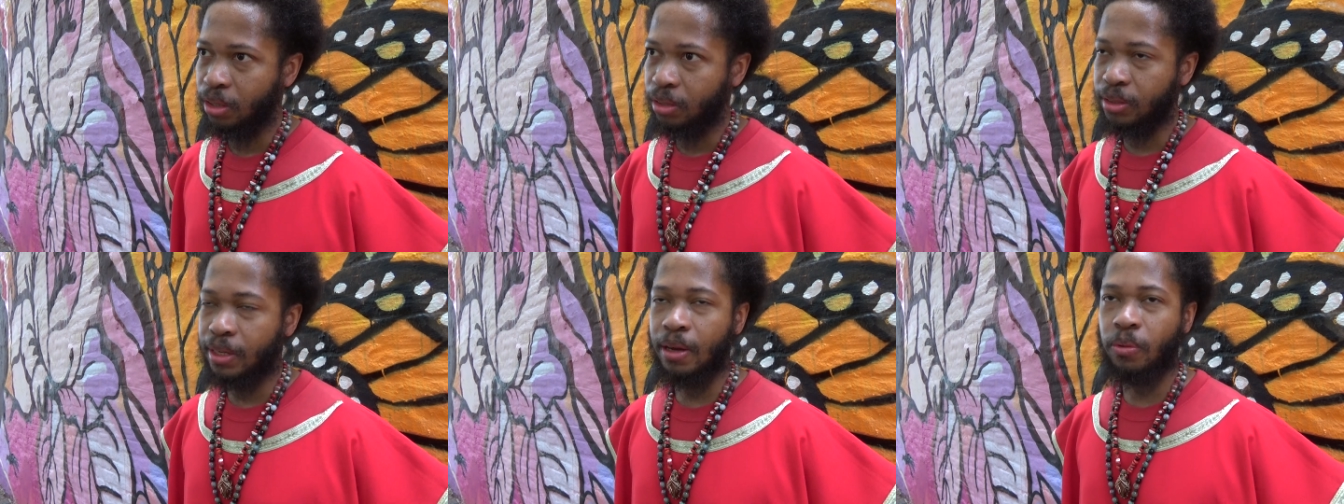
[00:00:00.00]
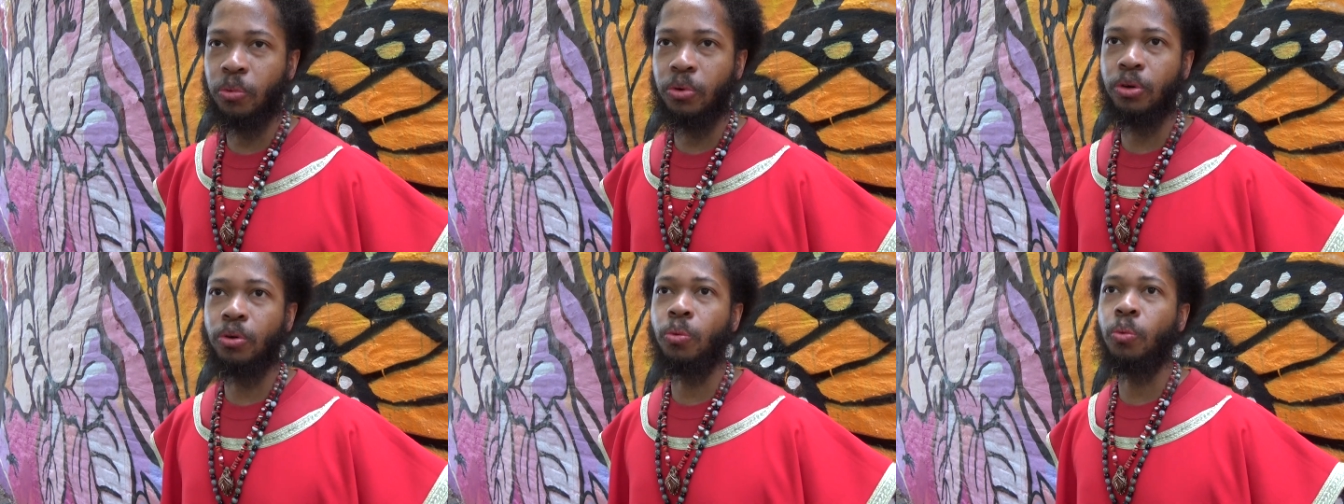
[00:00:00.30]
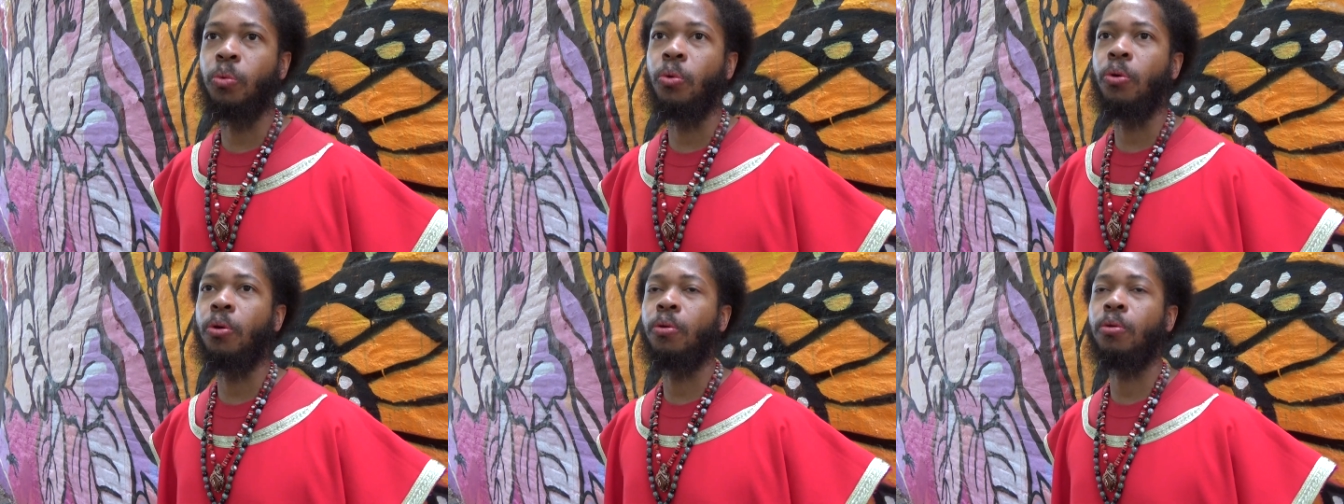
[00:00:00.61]
That word
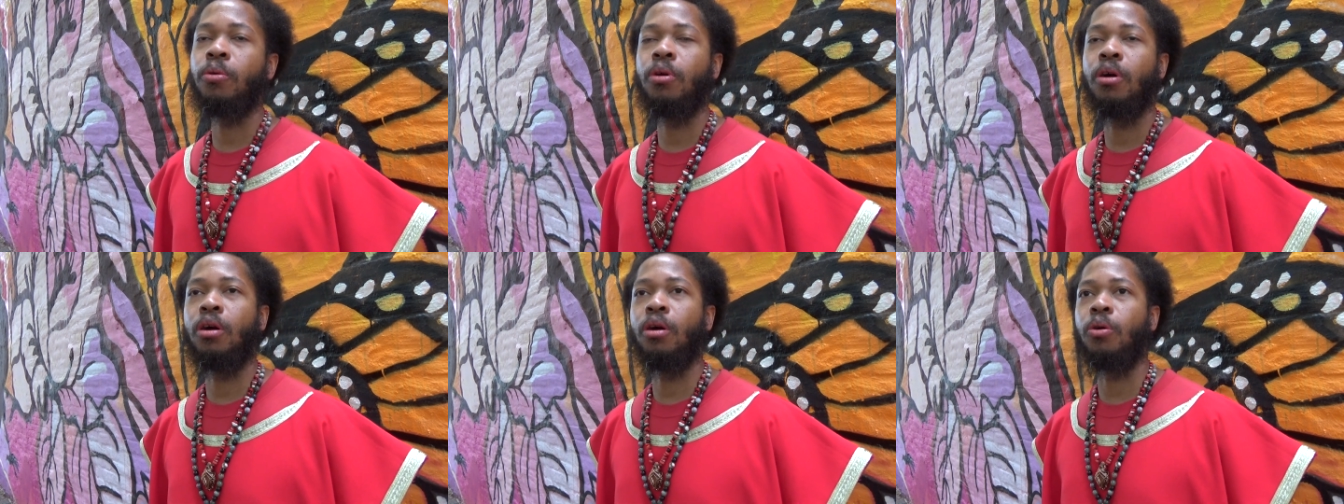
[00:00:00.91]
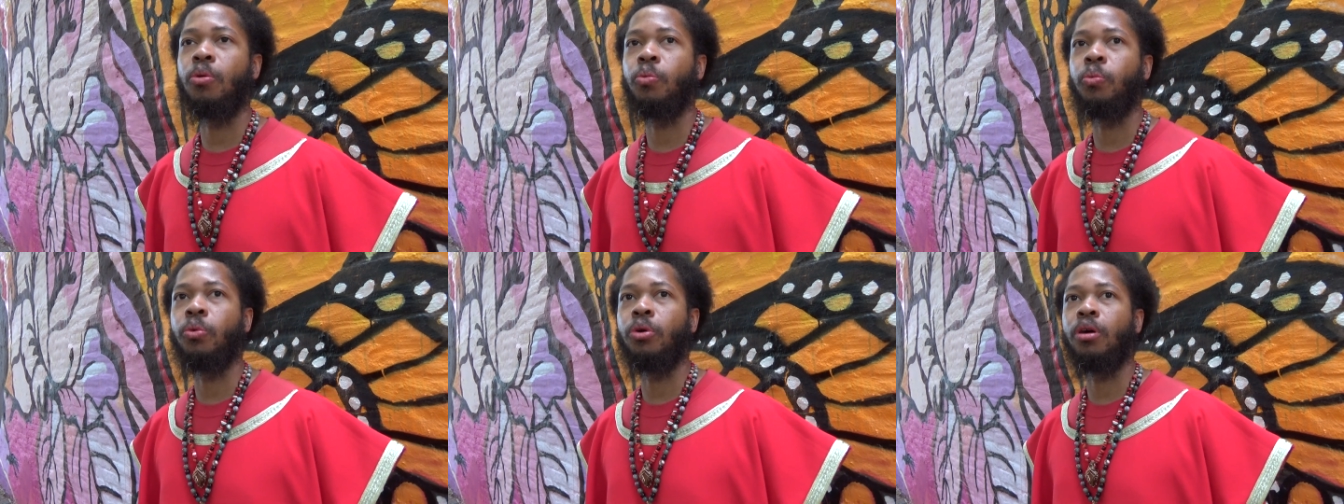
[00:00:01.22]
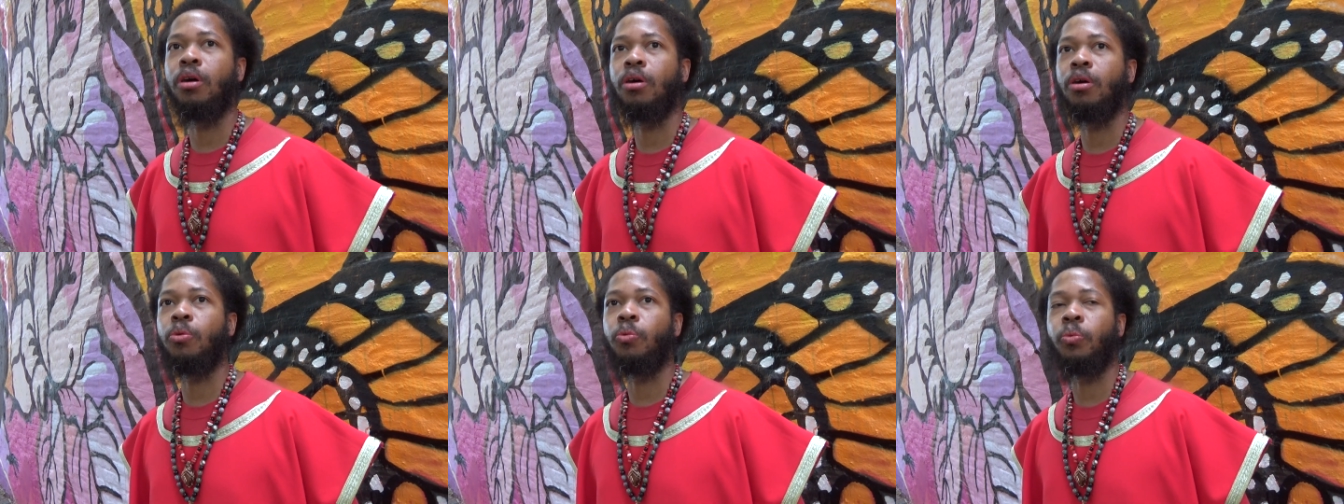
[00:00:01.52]
uh,
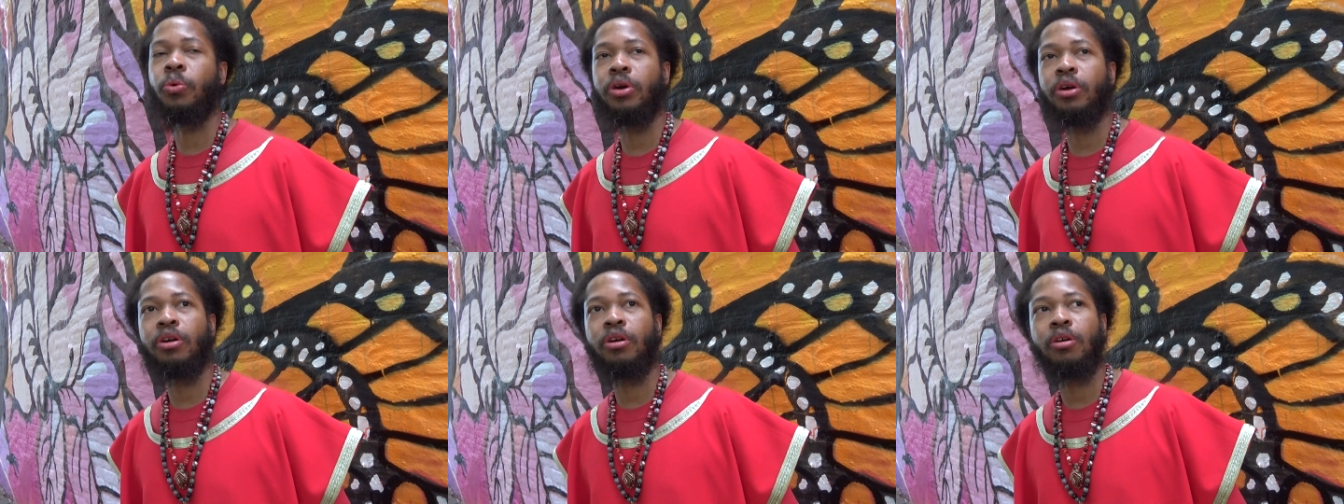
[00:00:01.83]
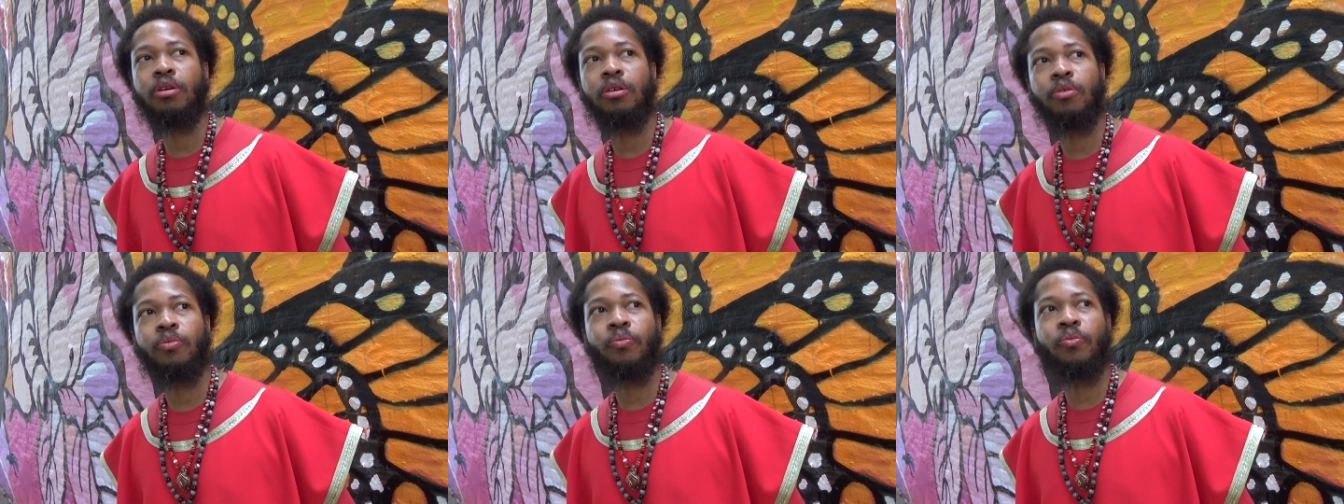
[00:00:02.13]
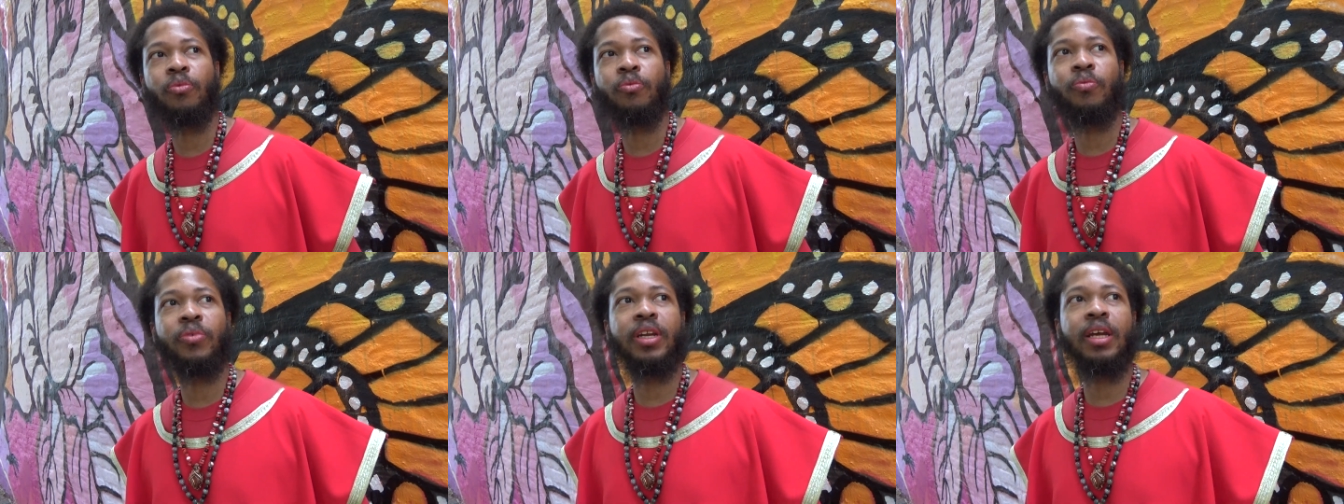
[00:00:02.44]
uh, world,
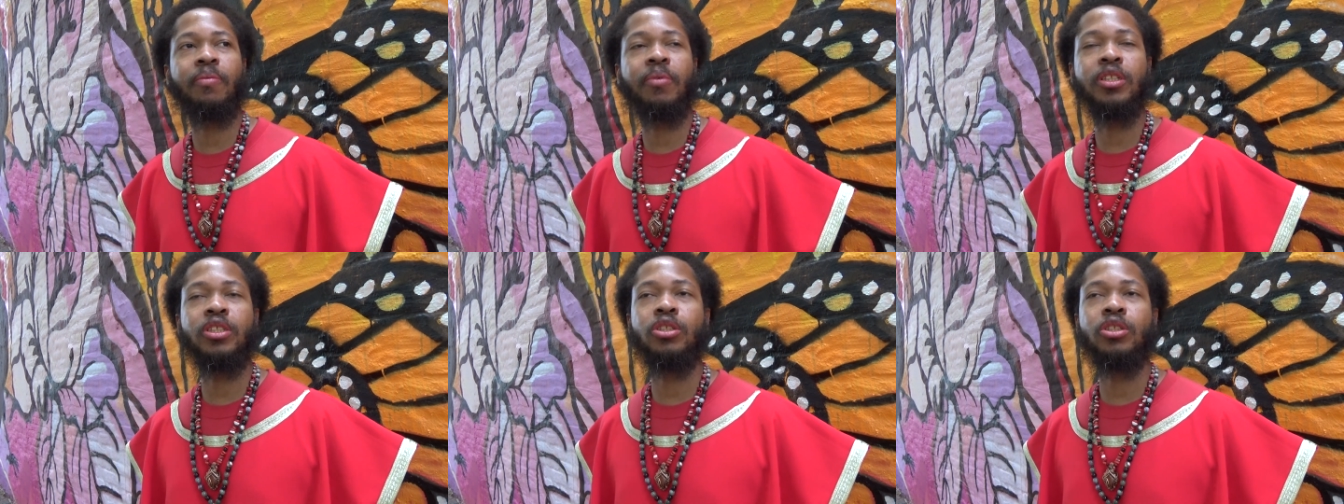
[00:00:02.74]
whenever